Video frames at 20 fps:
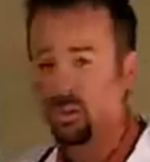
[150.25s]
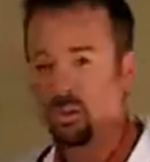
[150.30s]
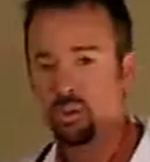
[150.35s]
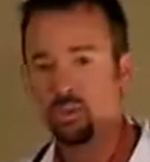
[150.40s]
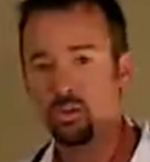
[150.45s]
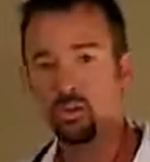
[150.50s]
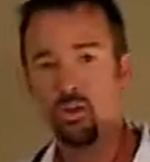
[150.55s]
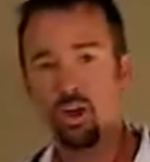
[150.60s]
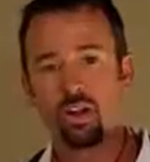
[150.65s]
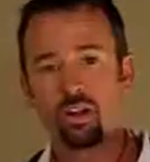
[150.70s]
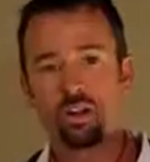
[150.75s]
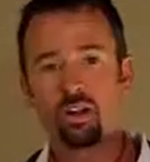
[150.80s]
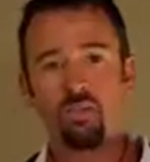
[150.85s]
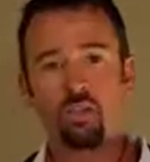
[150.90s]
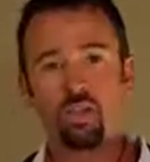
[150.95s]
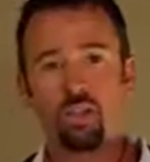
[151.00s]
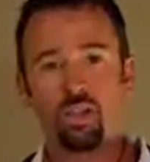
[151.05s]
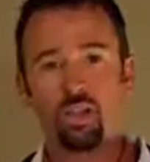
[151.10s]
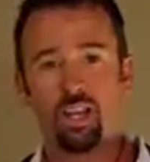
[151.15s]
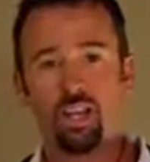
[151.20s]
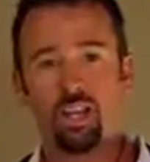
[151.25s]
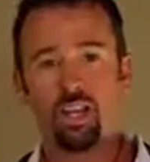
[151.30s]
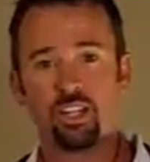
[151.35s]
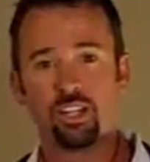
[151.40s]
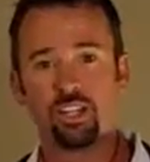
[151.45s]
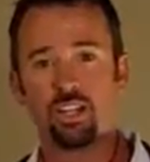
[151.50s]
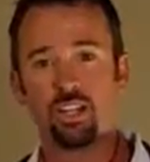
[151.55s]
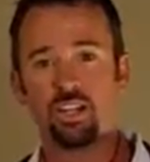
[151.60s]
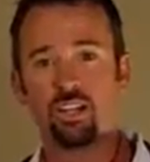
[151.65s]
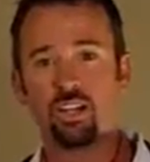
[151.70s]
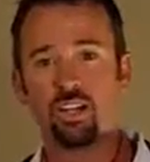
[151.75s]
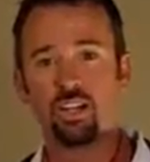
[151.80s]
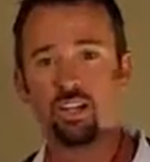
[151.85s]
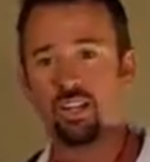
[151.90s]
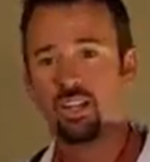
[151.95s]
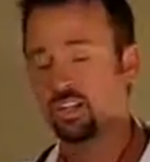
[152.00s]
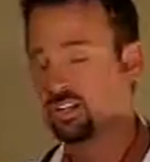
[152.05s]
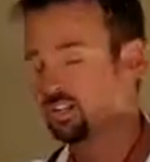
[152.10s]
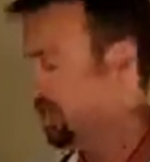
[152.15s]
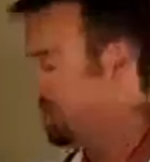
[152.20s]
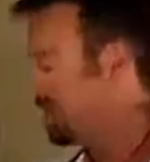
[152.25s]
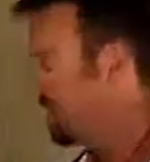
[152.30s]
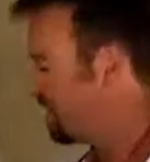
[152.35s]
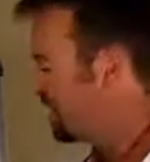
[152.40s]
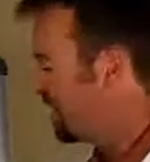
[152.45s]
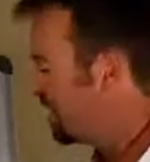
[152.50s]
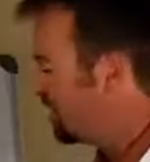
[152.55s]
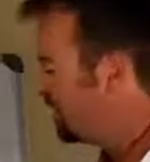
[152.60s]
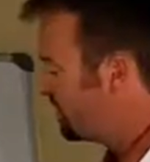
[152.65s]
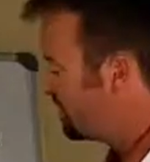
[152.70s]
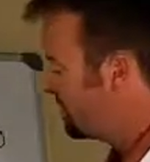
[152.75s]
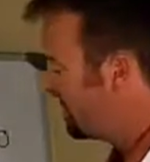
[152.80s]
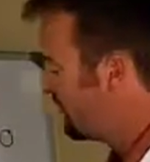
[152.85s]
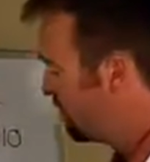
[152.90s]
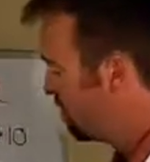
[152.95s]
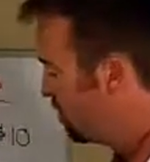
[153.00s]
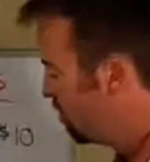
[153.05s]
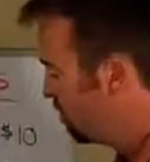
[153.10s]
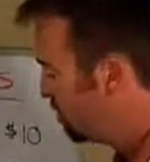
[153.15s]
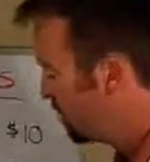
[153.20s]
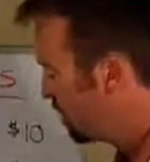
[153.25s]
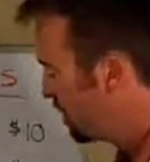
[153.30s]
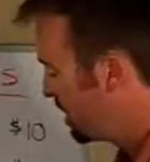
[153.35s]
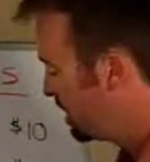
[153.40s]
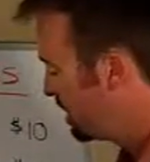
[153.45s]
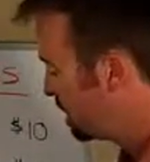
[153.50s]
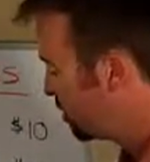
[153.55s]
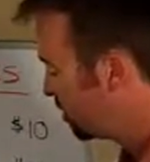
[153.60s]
You walk over to the cashier, check out, pay